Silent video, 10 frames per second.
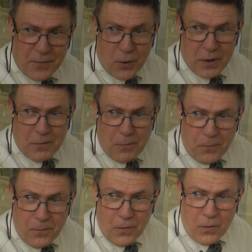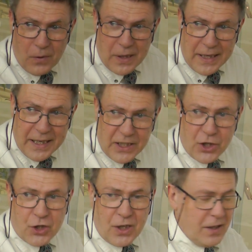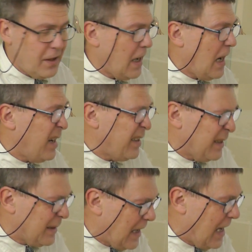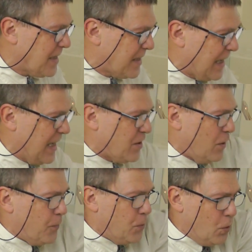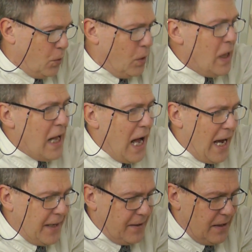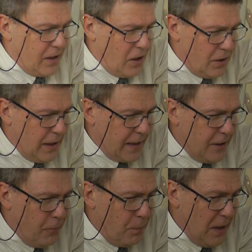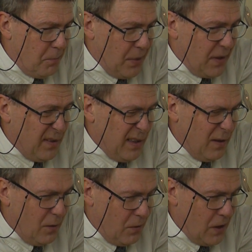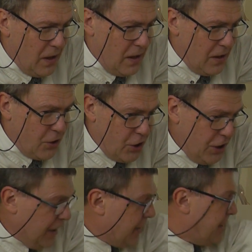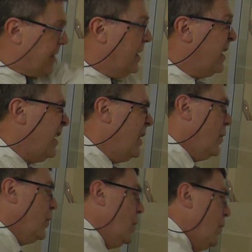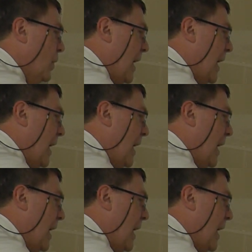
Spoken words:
for the initial nice case of two ideally conductive plane parallel sheets, you would